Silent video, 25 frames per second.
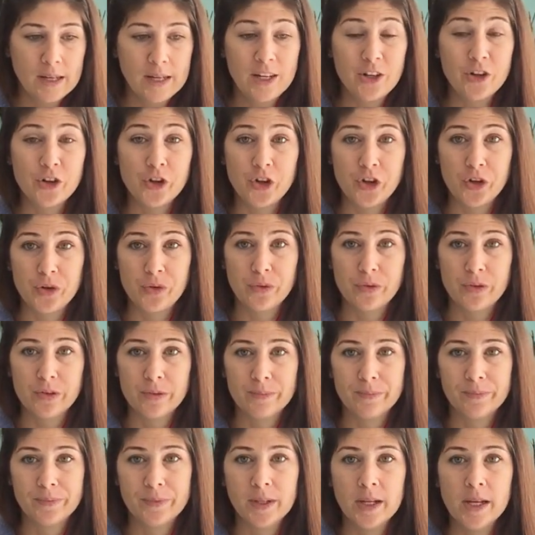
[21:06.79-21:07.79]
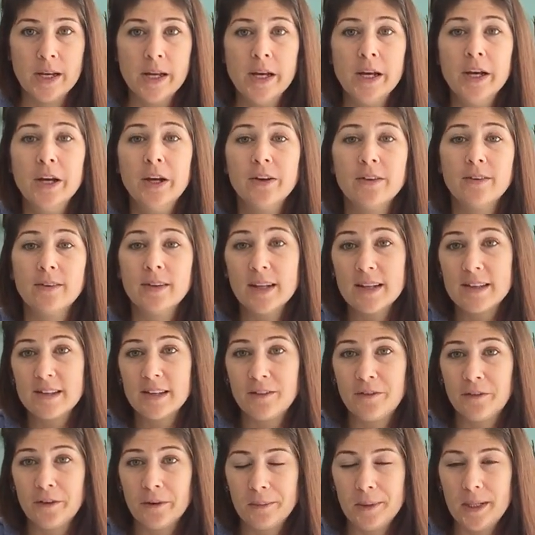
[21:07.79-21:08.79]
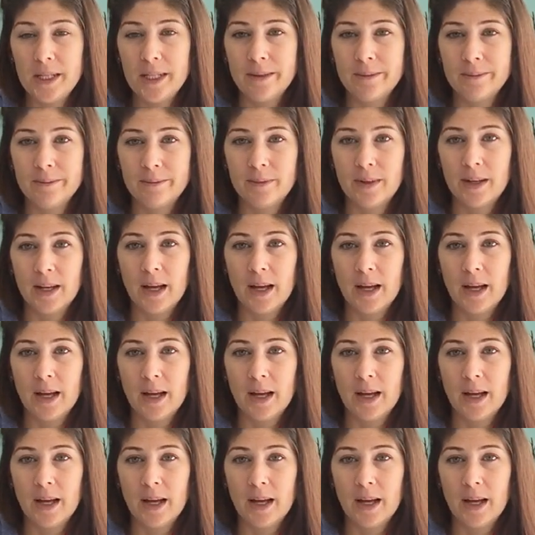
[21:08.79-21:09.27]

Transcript: issues. So that's it for me.